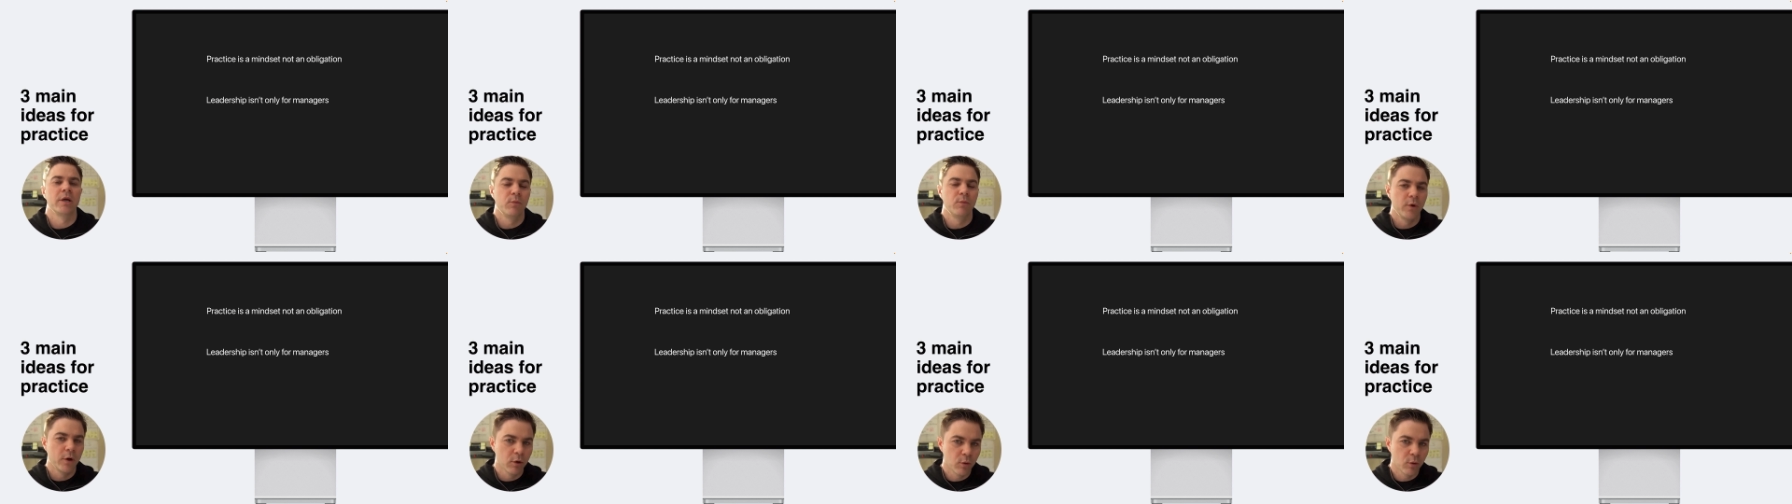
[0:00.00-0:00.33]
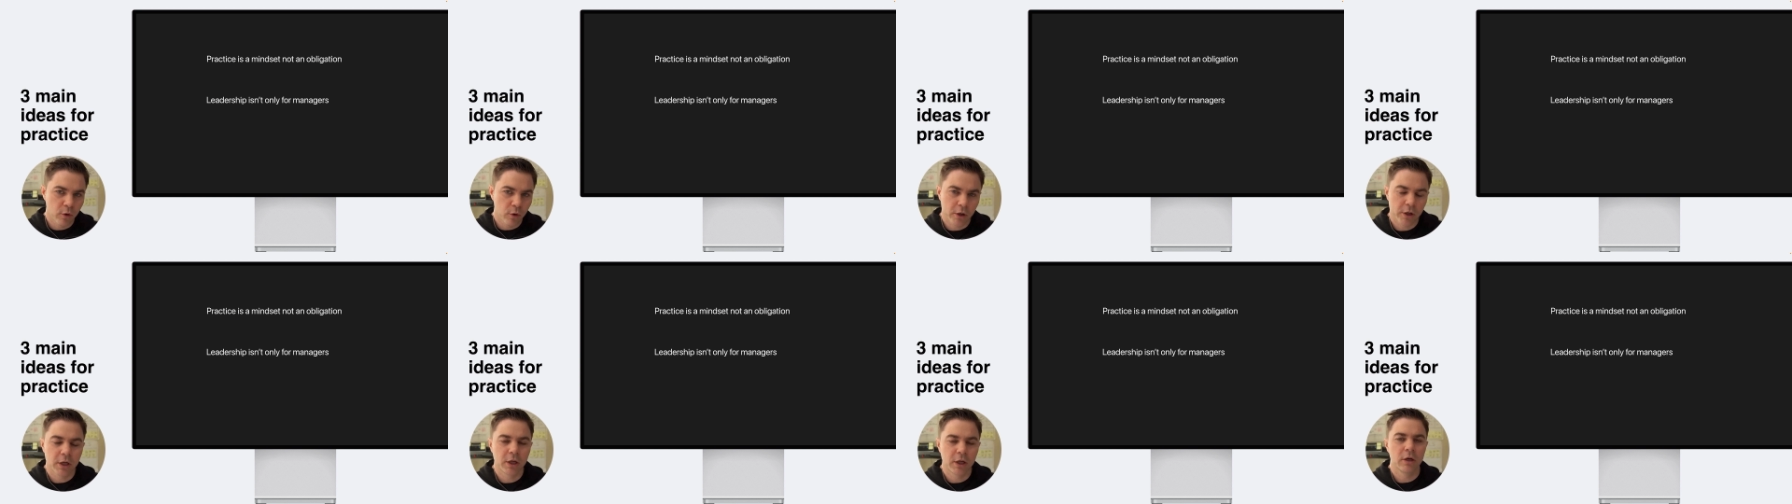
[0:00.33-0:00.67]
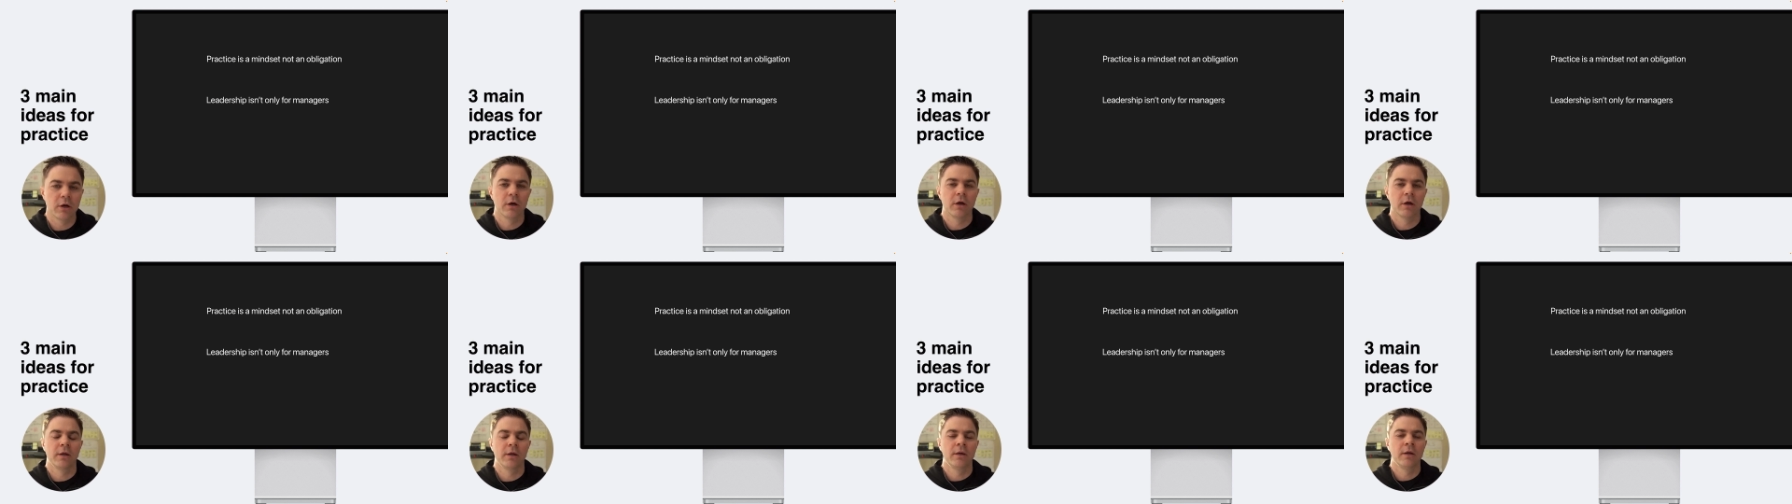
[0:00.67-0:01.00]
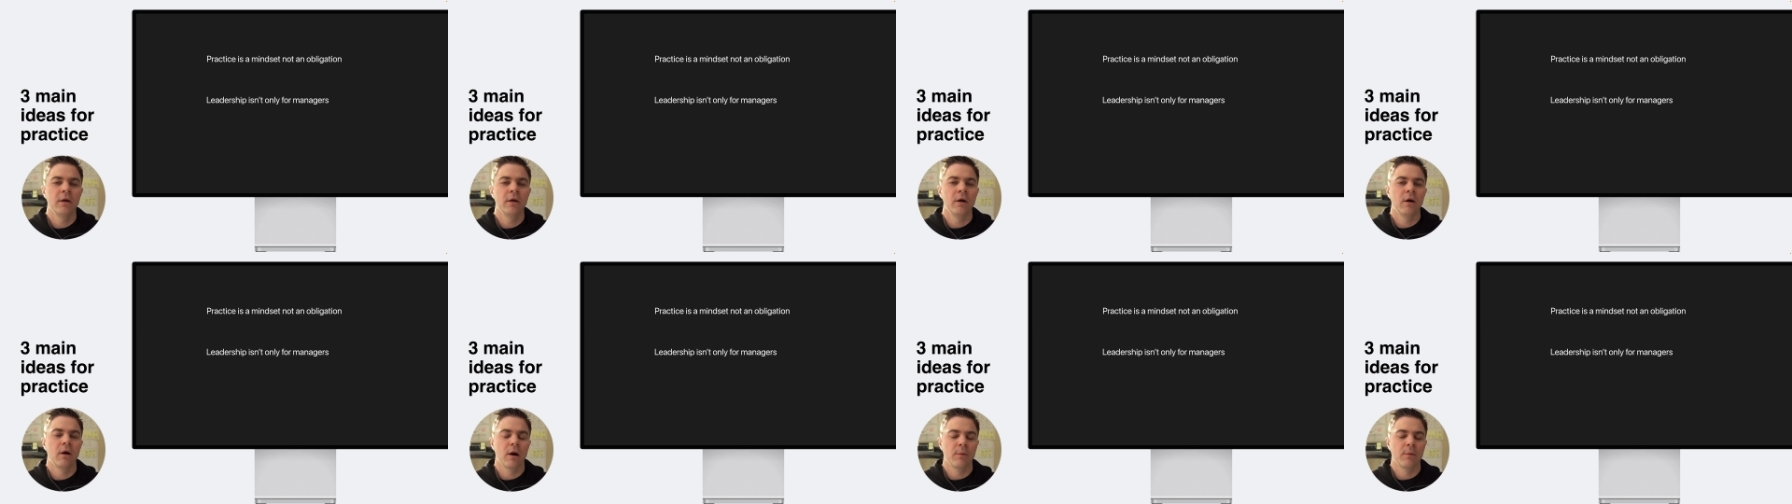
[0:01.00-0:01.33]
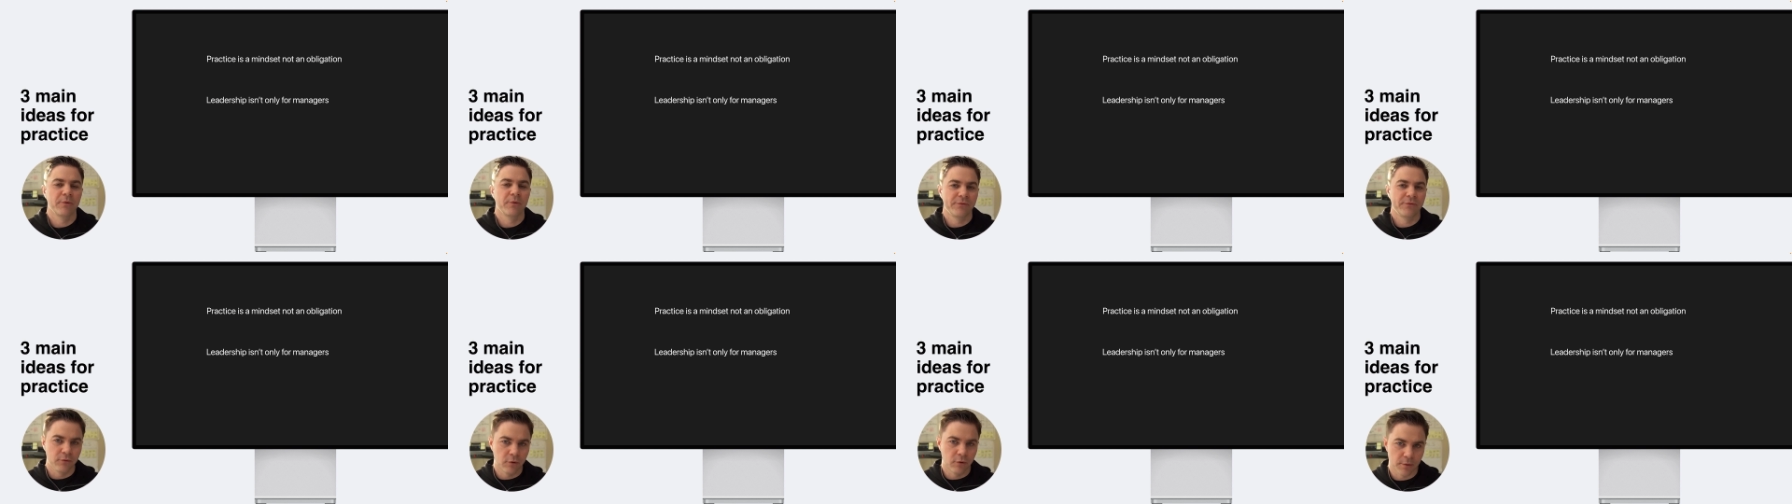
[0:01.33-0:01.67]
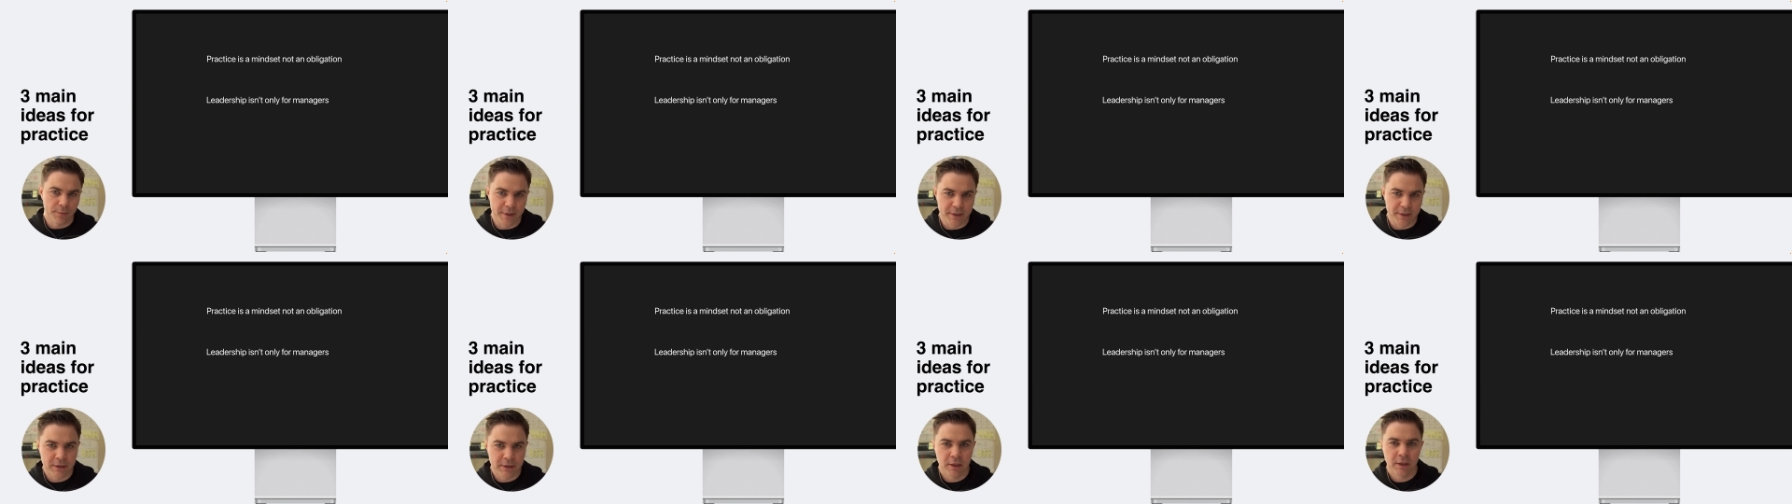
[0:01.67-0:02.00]
we were working on our
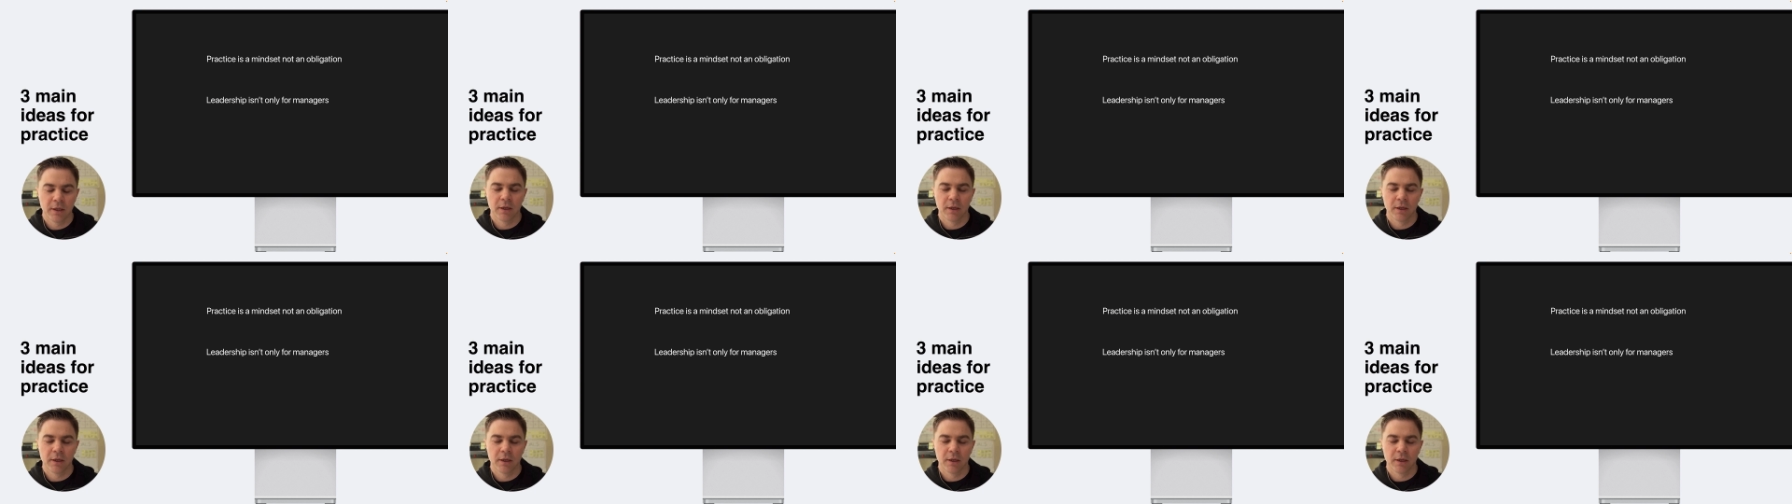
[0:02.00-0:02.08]
performance,